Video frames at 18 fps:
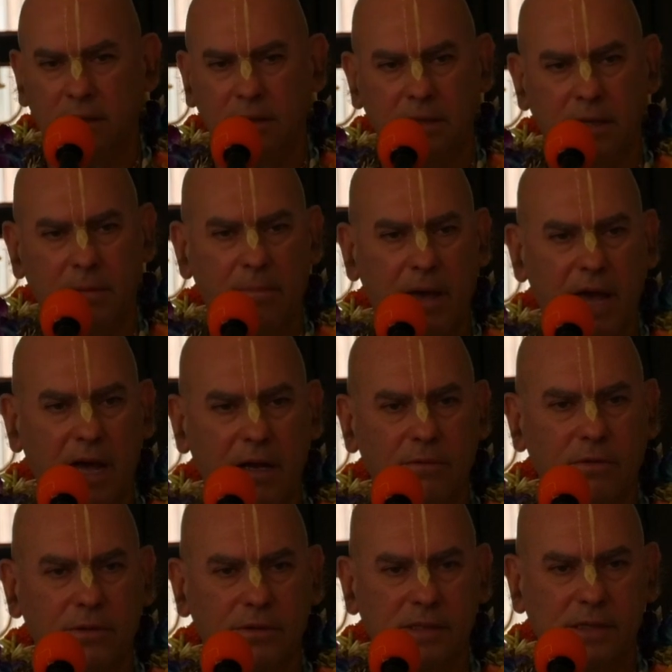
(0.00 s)
The
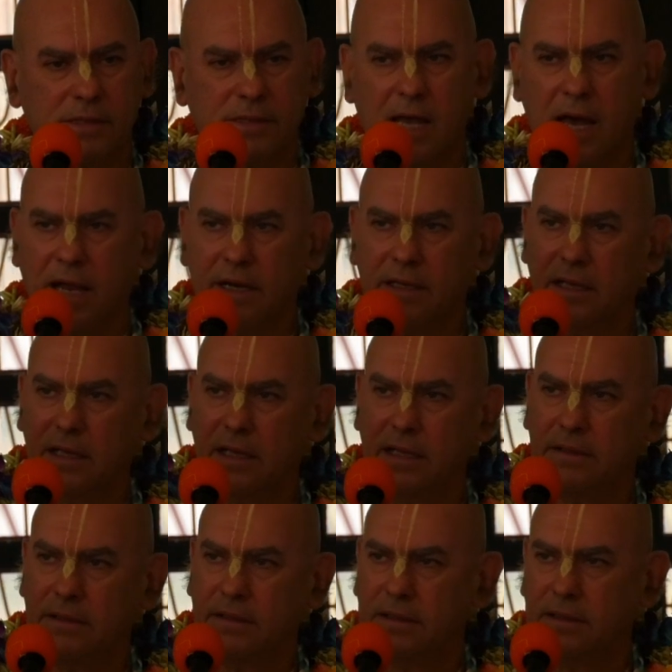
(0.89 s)
man will desire
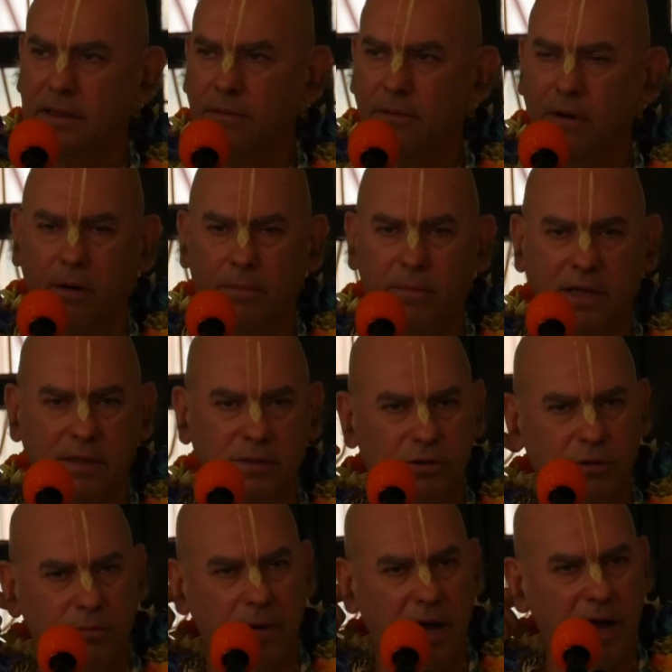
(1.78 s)
the woman
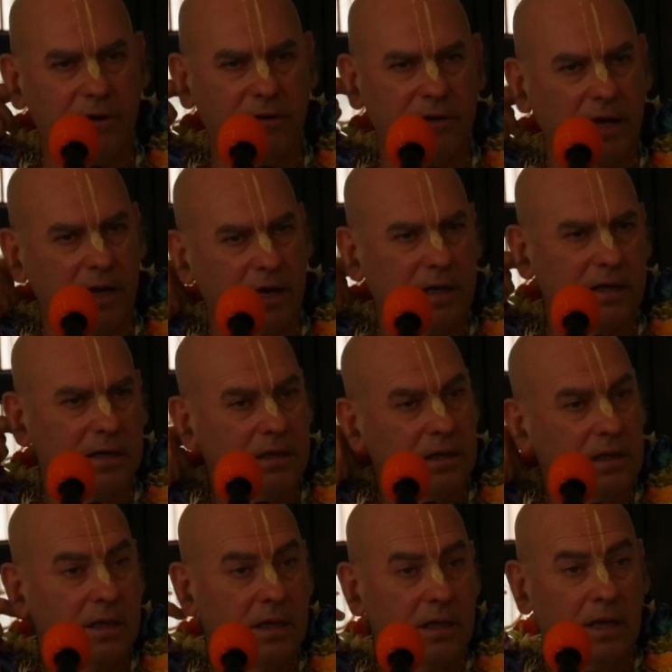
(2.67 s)
to marry
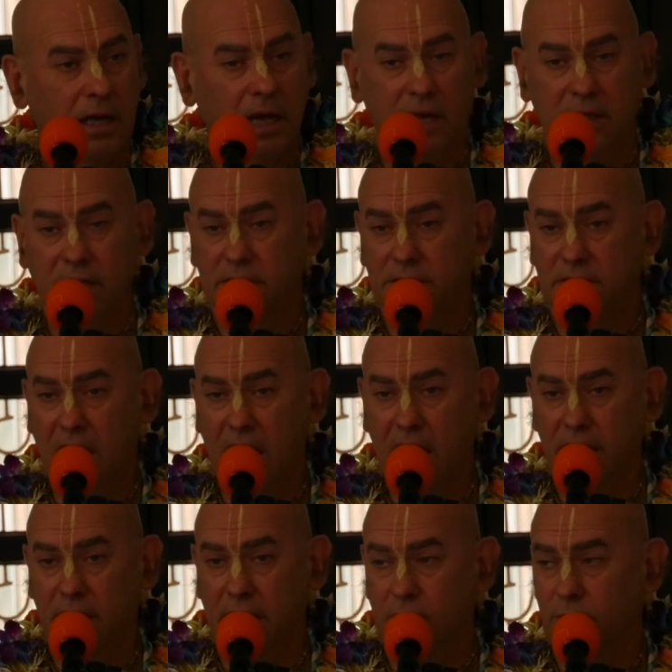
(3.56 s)
her, and the
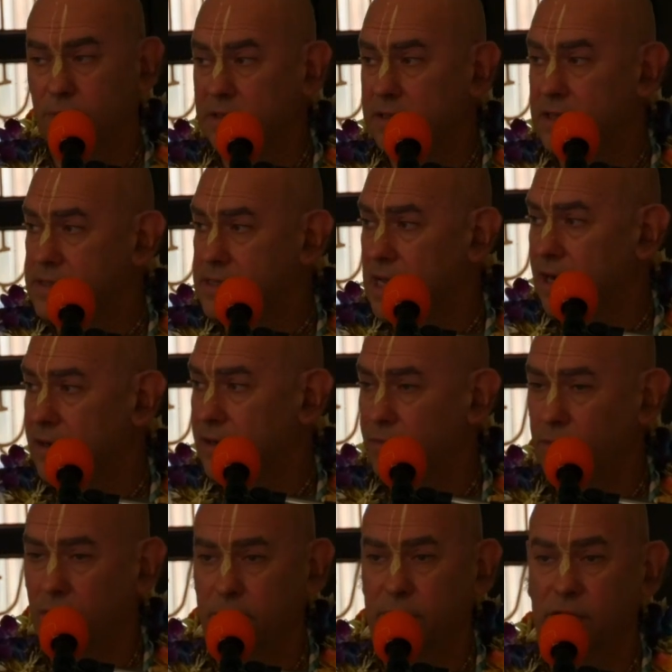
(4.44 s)
tiger will desire
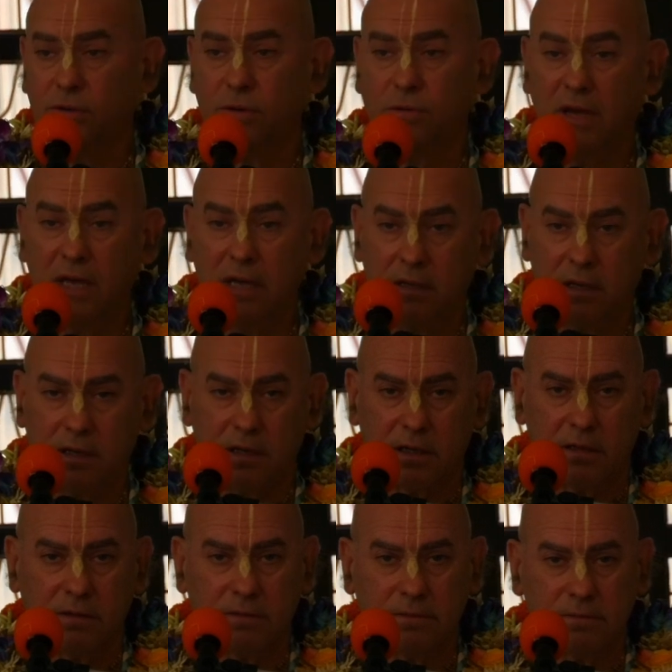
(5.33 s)
the woman to eat
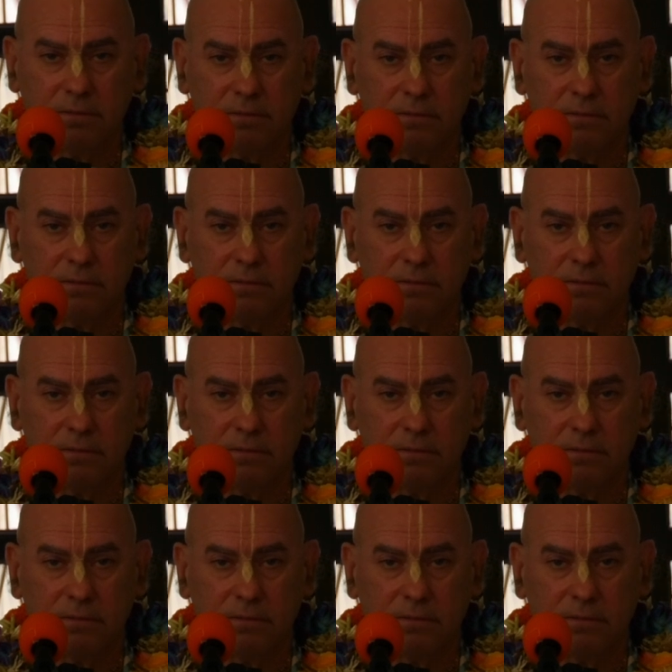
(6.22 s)
her.